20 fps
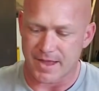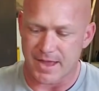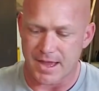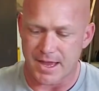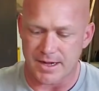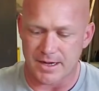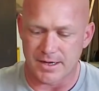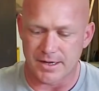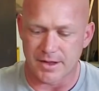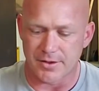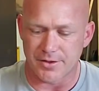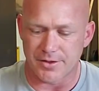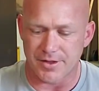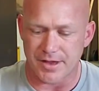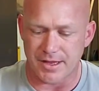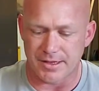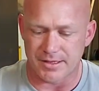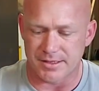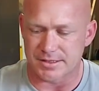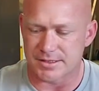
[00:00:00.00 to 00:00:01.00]
And another
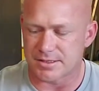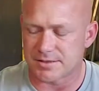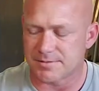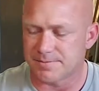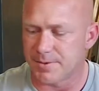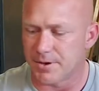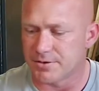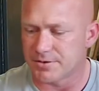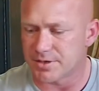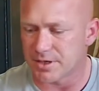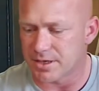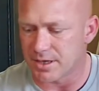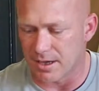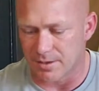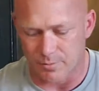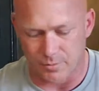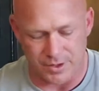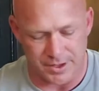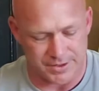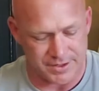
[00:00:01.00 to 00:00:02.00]
thing that's supposed to
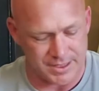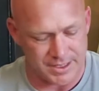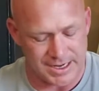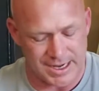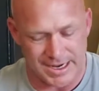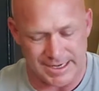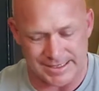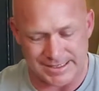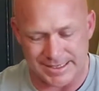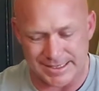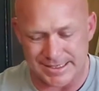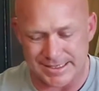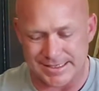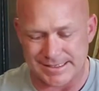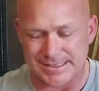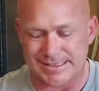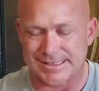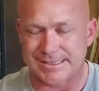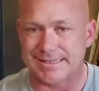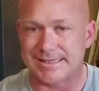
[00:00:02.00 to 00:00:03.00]
come with it, I didn't
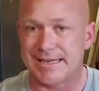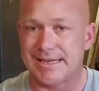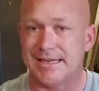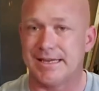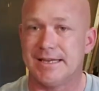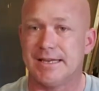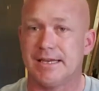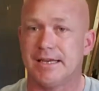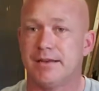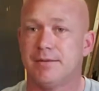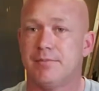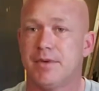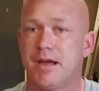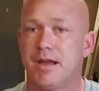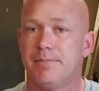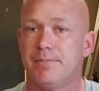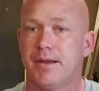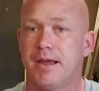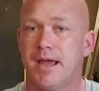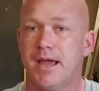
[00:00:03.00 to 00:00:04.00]
see it in my
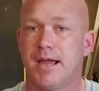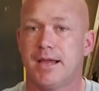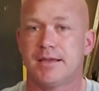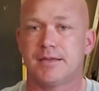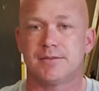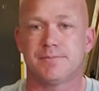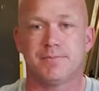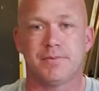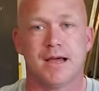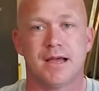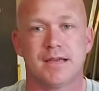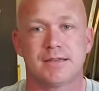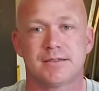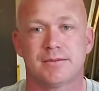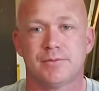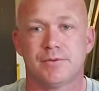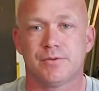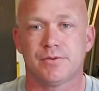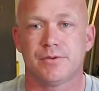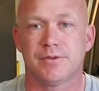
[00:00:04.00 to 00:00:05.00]
pack. It's
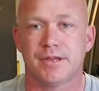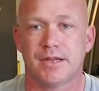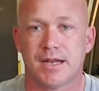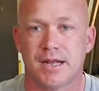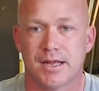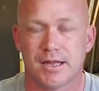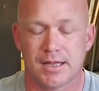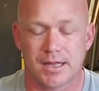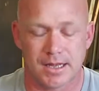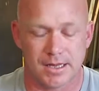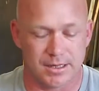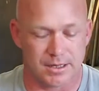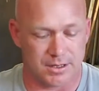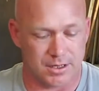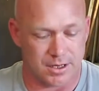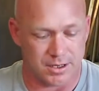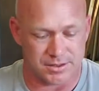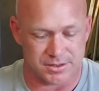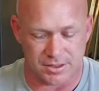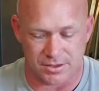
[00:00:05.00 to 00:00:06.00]
possible that I
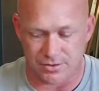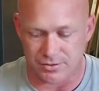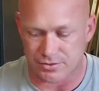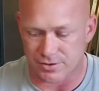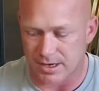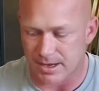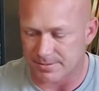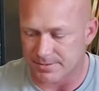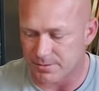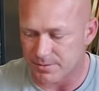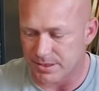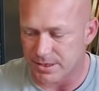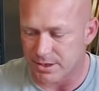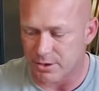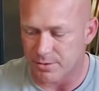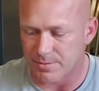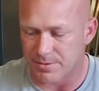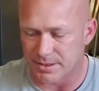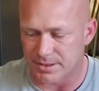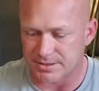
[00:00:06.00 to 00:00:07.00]
lost it or dropped it when I
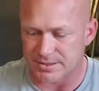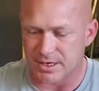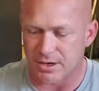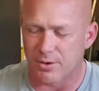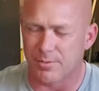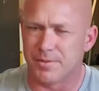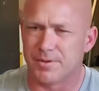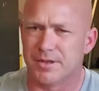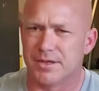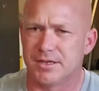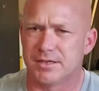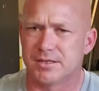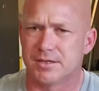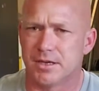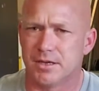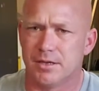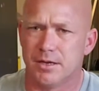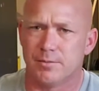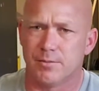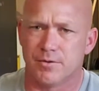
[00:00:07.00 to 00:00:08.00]
opened it, because I opened this a
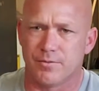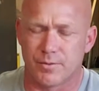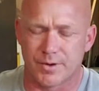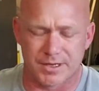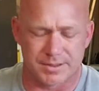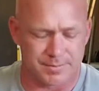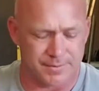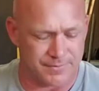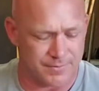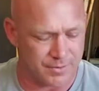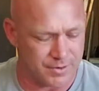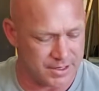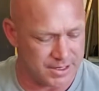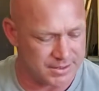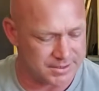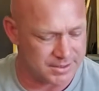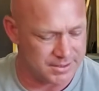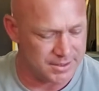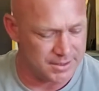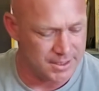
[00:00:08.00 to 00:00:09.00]
number of weeks before I
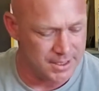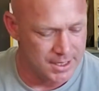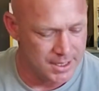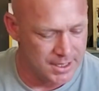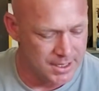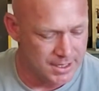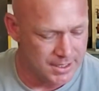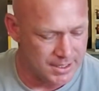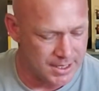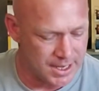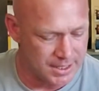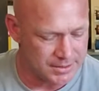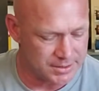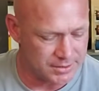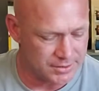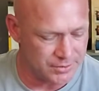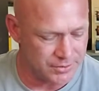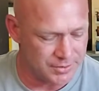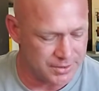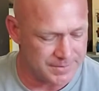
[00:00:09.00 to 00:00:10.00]
actually got to
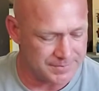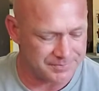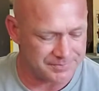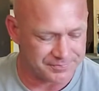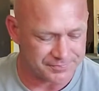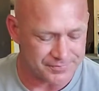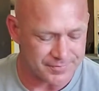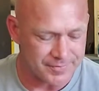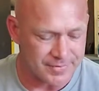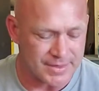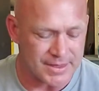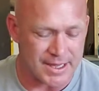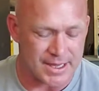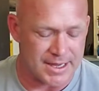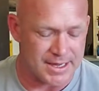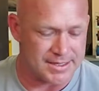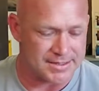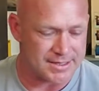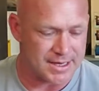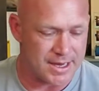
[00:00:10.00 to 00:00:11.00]
doing it,
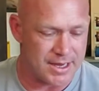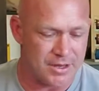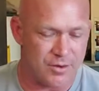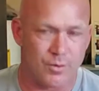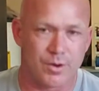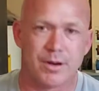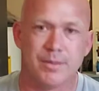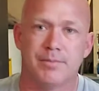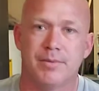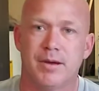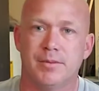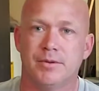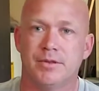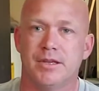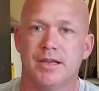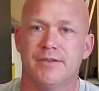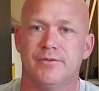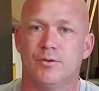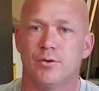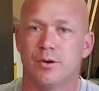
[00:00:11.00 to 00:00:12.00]
is you want a bubble
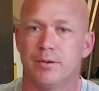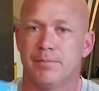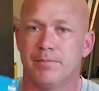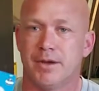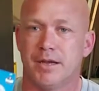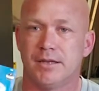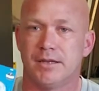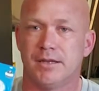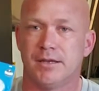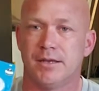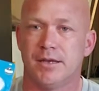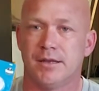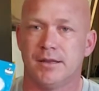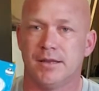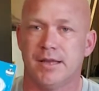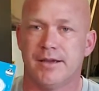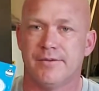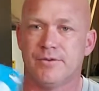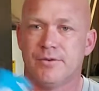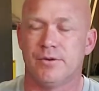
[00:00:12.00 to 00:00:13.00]
level or a button
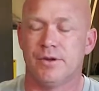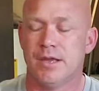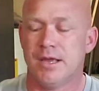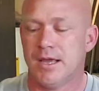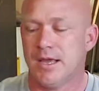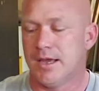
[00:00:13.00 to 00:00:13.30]
level.